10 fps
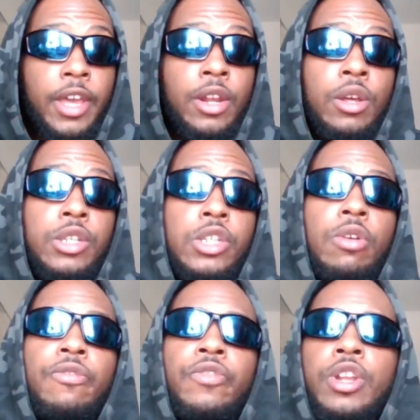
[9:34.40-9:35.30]
them. And
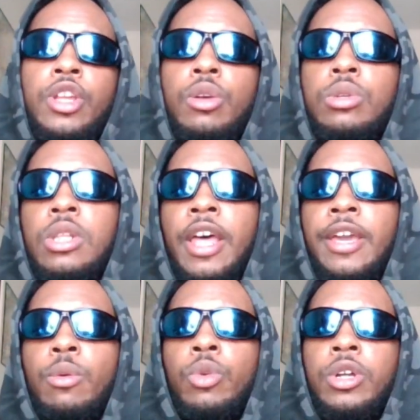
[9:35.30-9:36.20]
certain videos
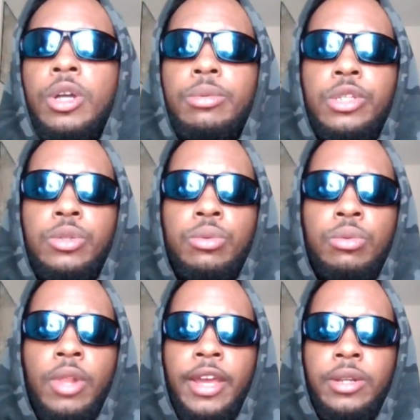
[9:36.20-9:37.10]
like when it comes
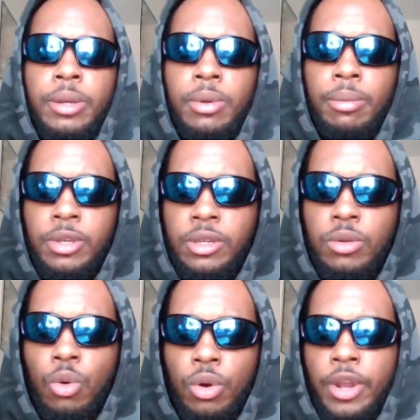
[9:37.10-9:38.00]
to like
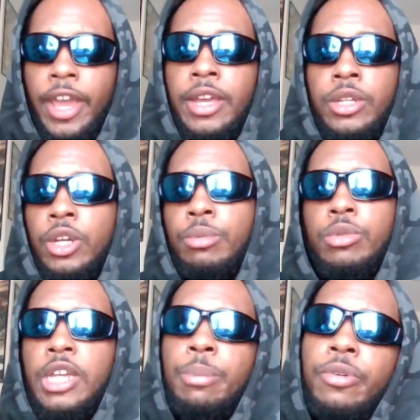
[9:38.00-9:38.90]
WWE or
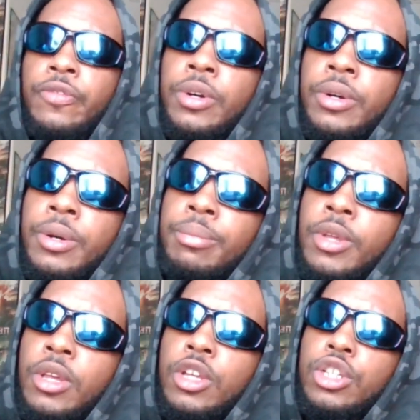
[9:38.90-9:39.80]
AEW type of
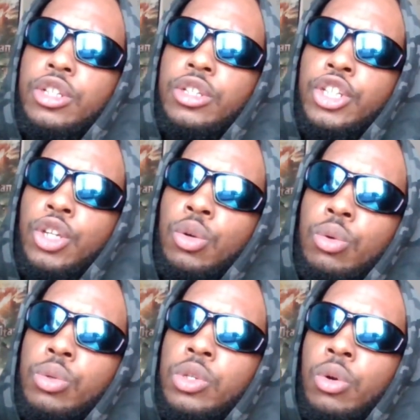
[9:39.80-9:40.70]

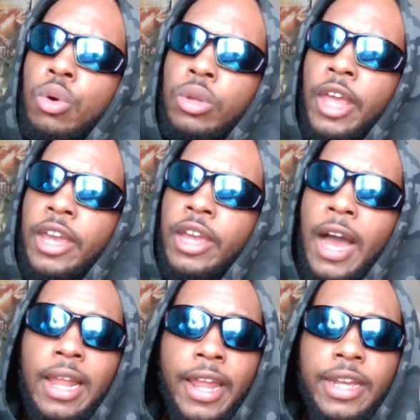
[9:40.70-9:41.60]
shows or like
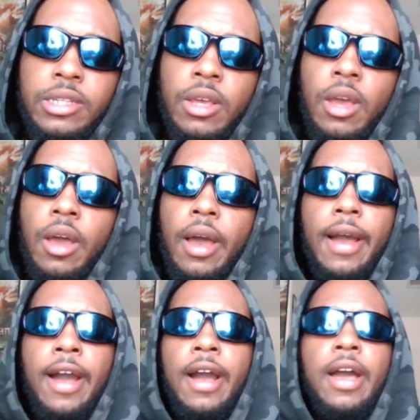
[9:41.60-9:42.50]
highlights,
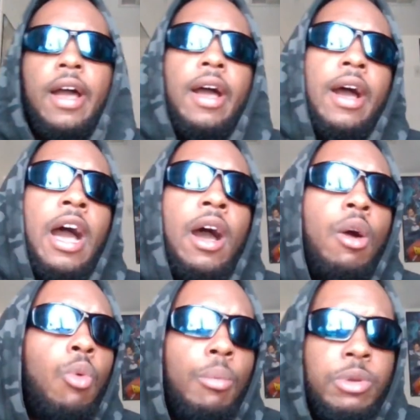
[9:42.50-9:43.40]

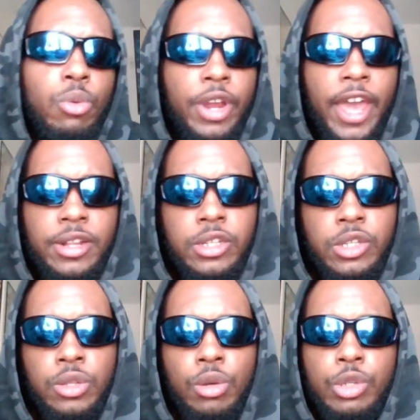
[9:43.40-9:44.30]
I won't be reacting
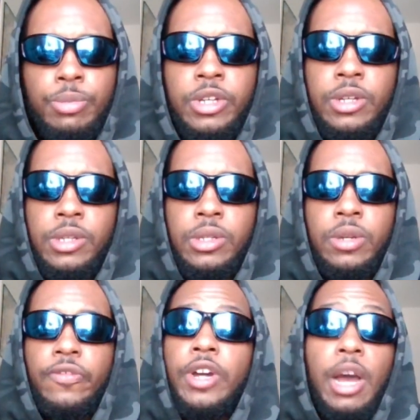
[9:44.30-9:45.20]
to those because
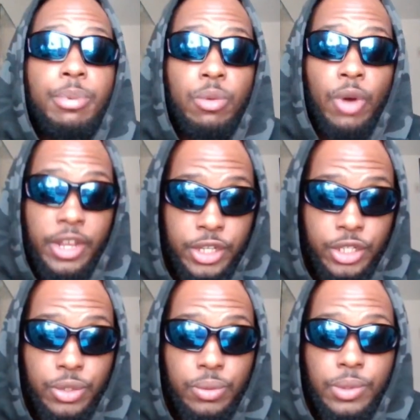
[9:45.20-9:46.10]
of copyright
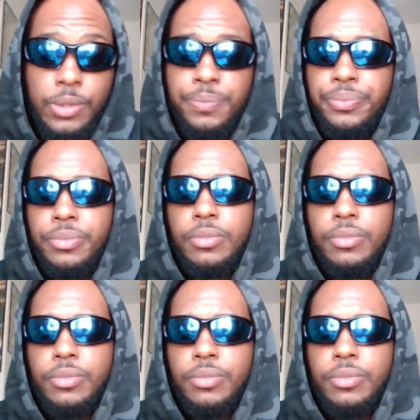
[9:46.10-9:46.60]
issues.